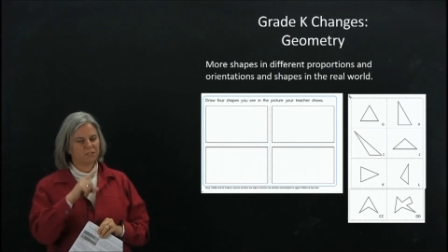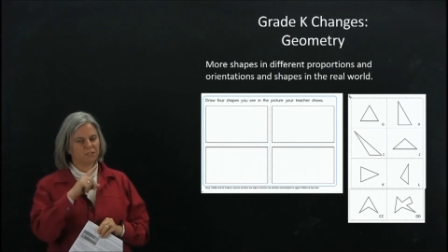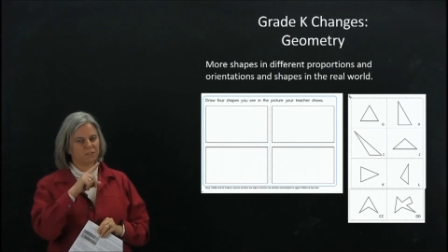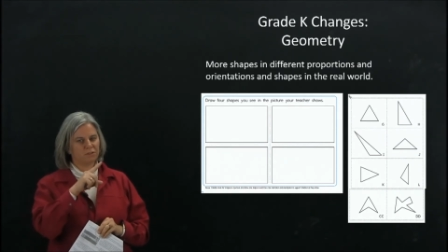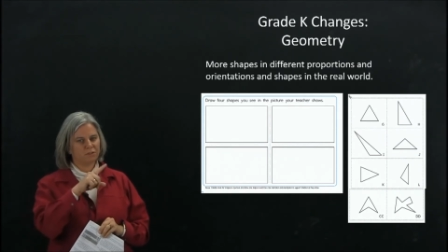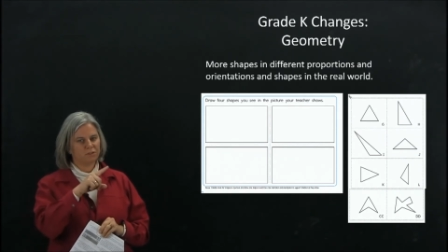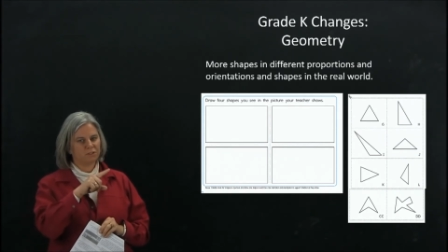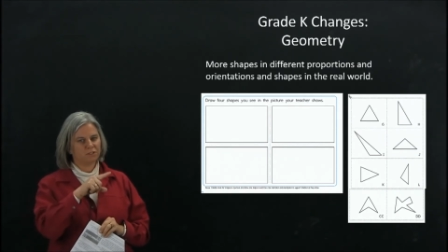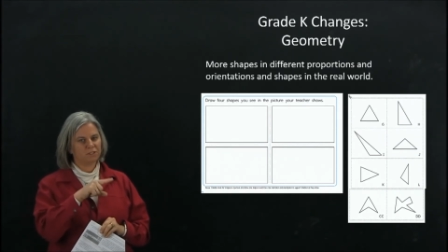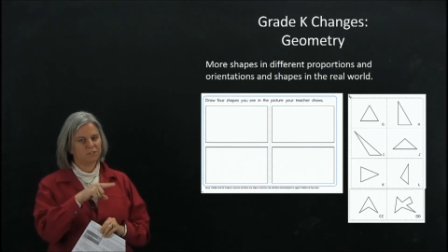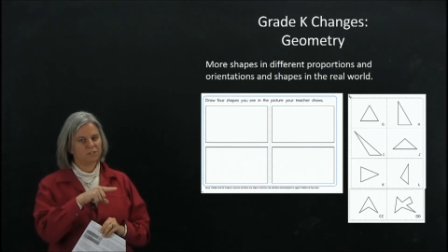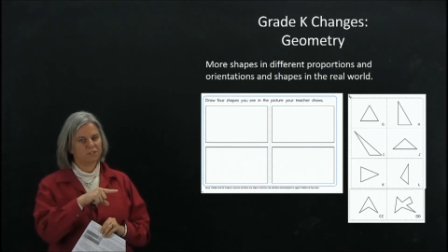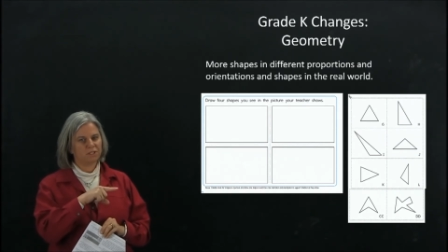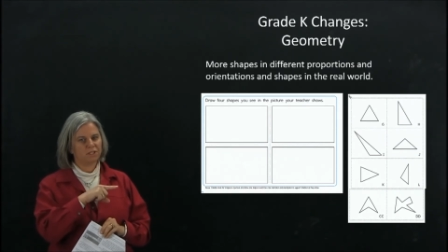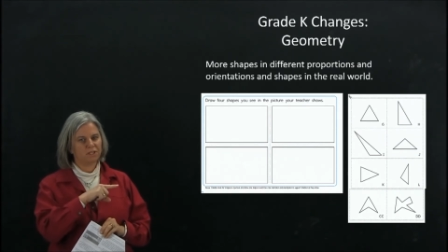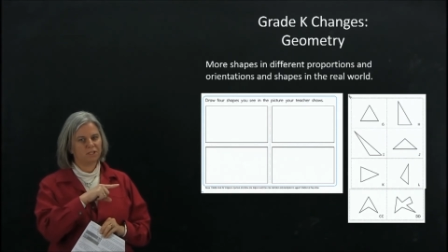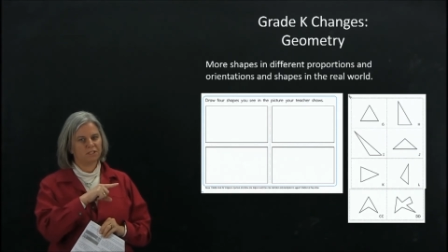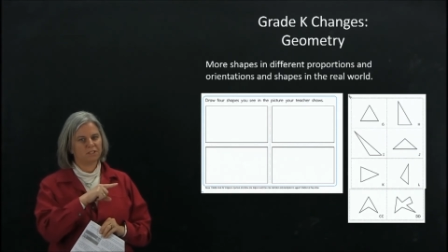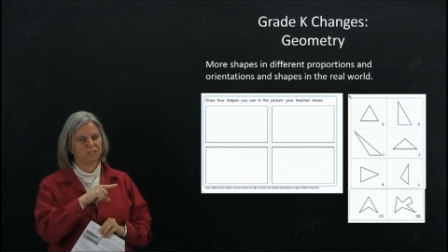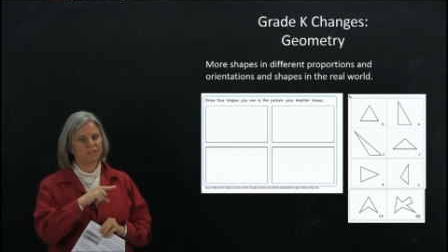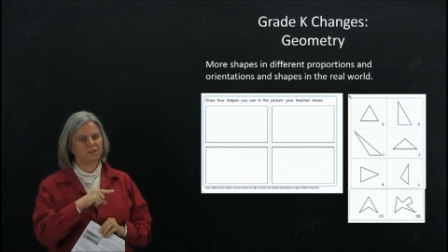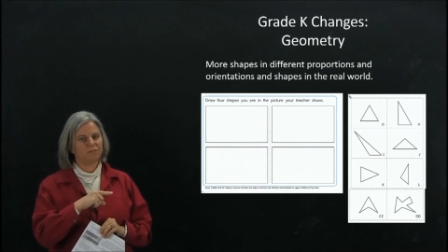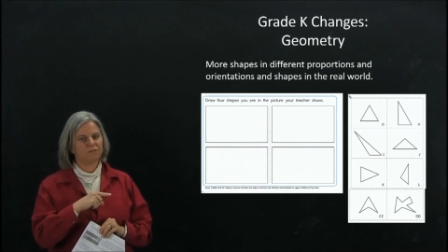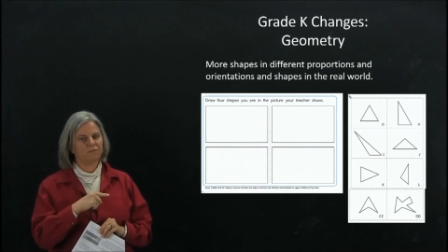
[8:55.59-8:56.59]
And you can see
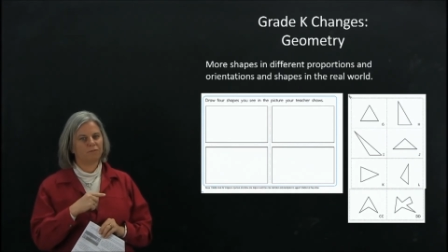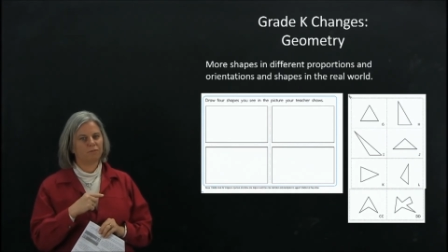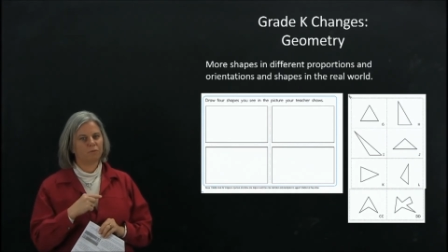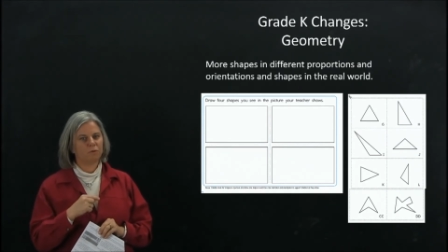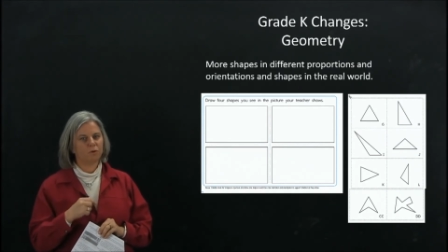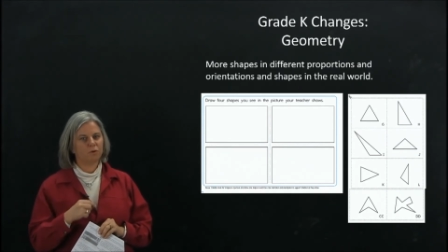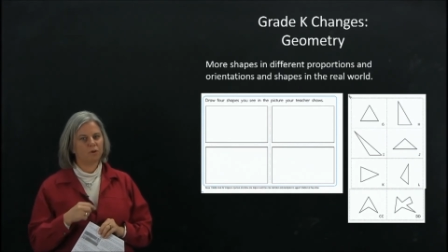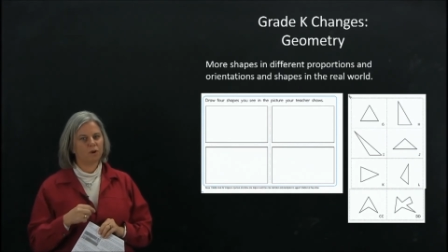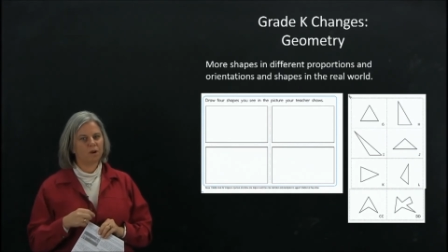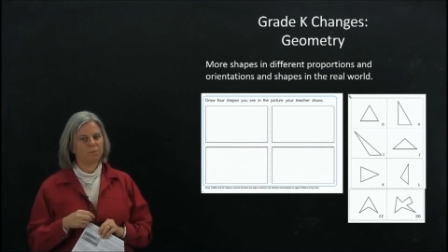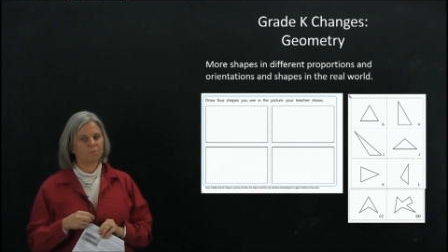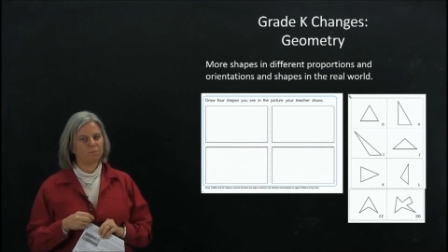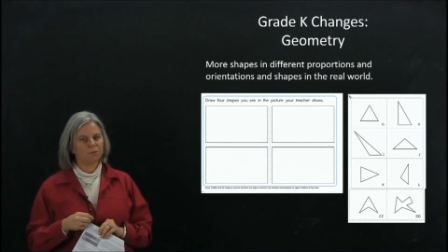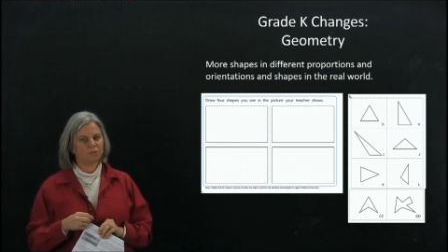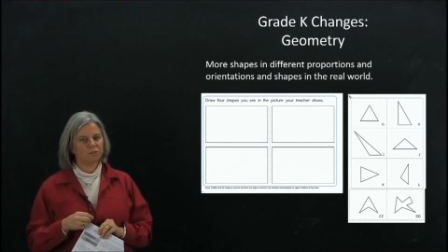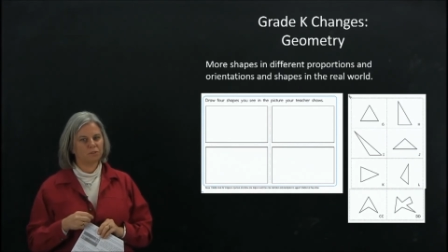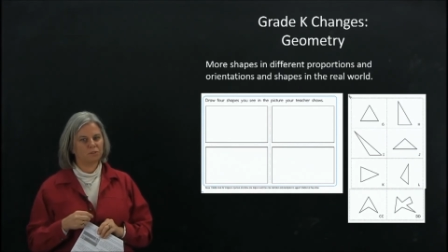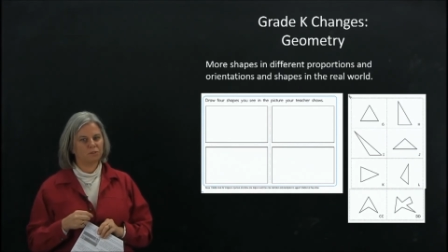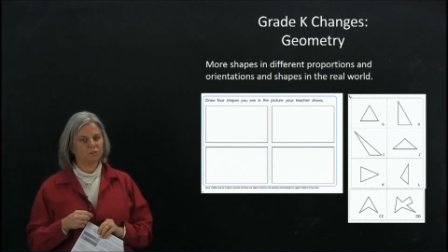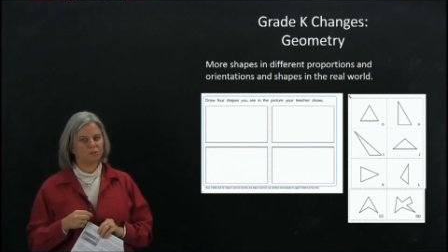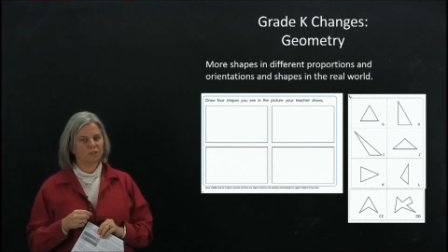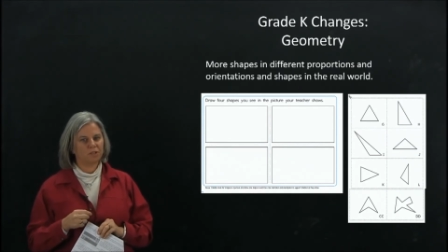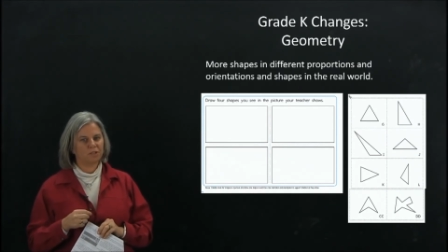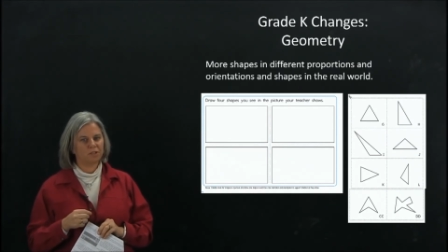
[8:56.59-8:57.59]
kids have four
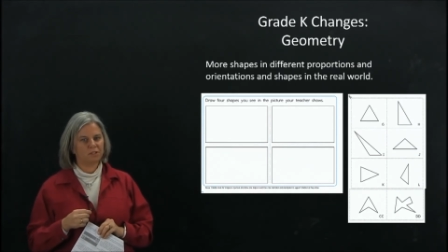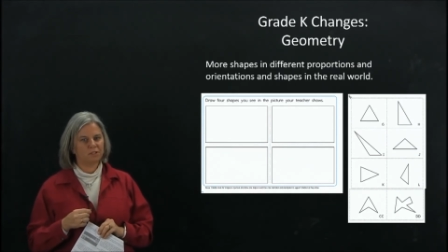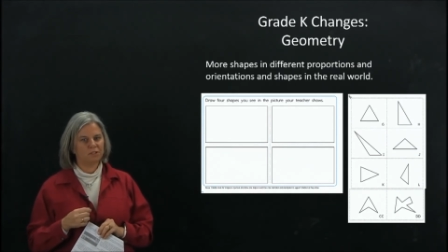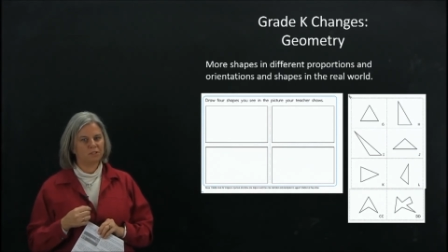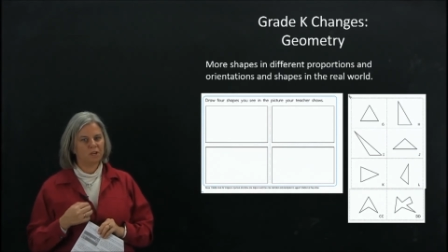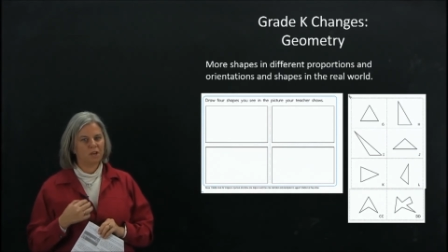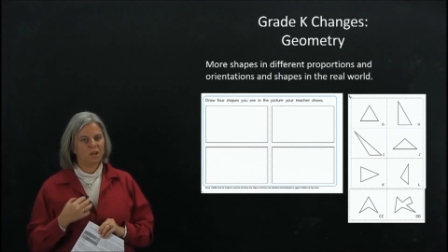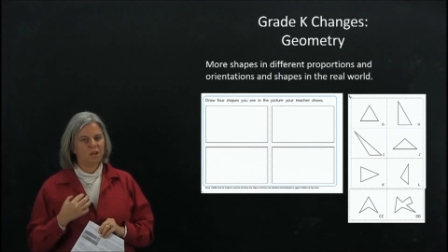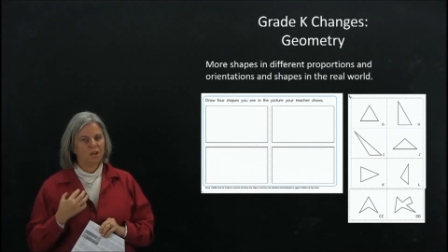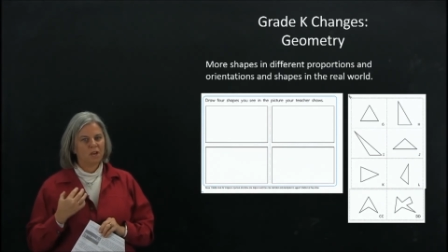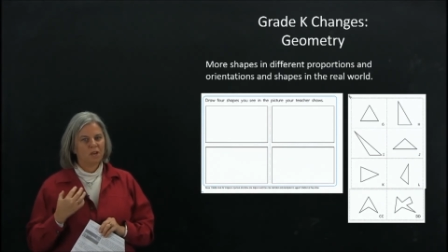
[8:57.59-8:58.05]
opportunities